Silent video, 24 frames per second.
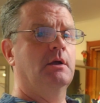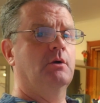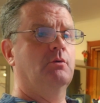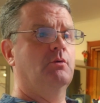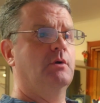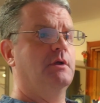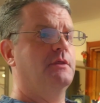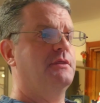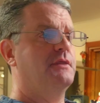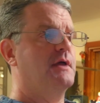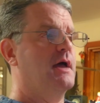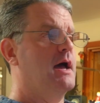
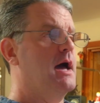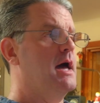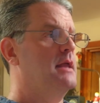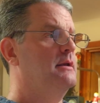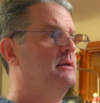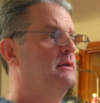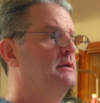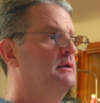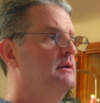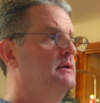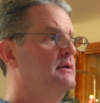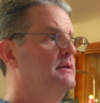with
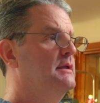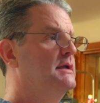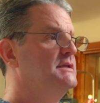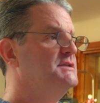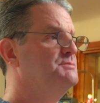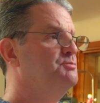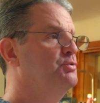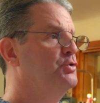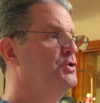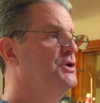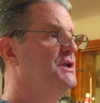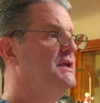that.
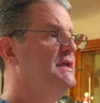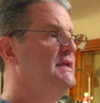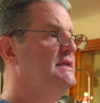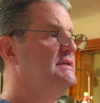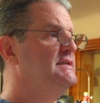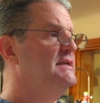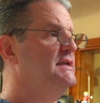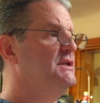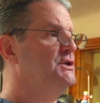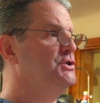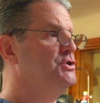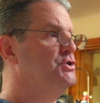It's pretty
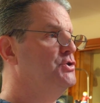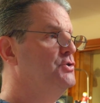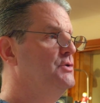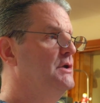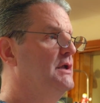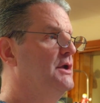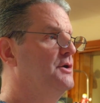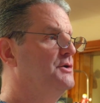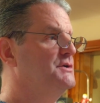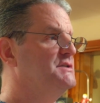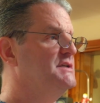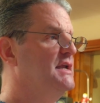easy to do
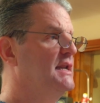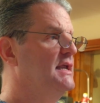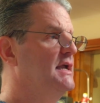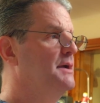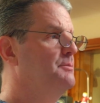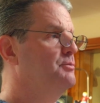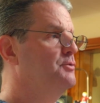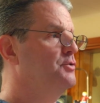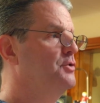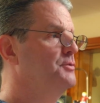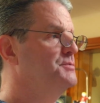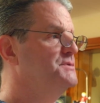here. Setting
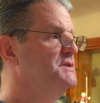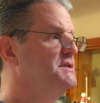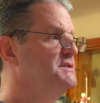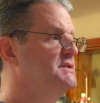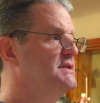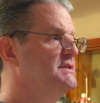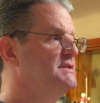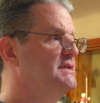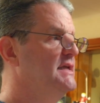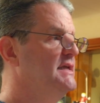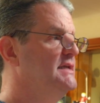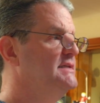up groups is
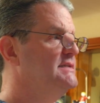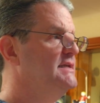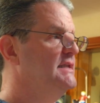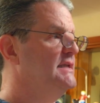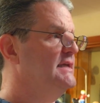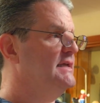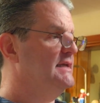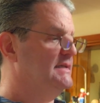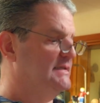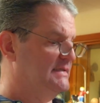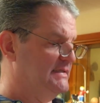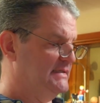as
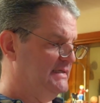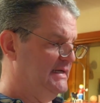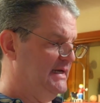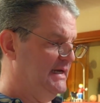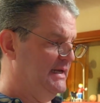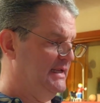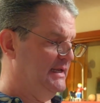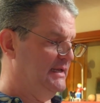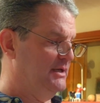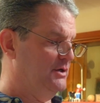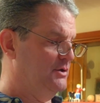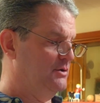easily as
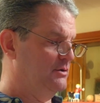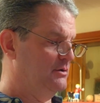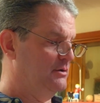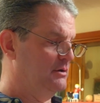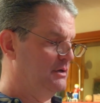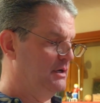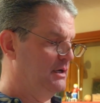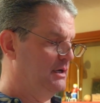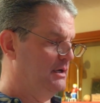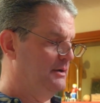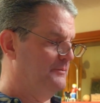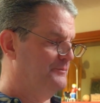hitting
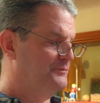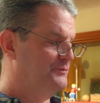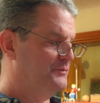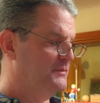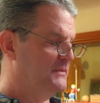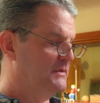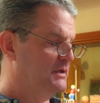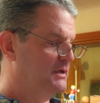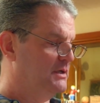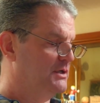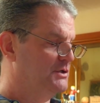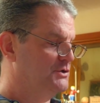your
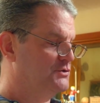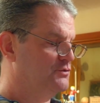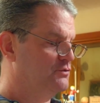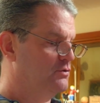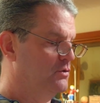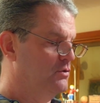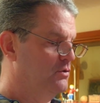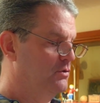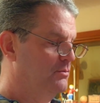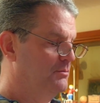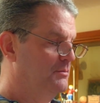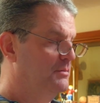
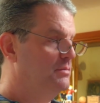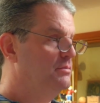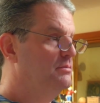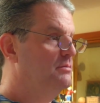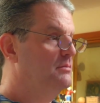Control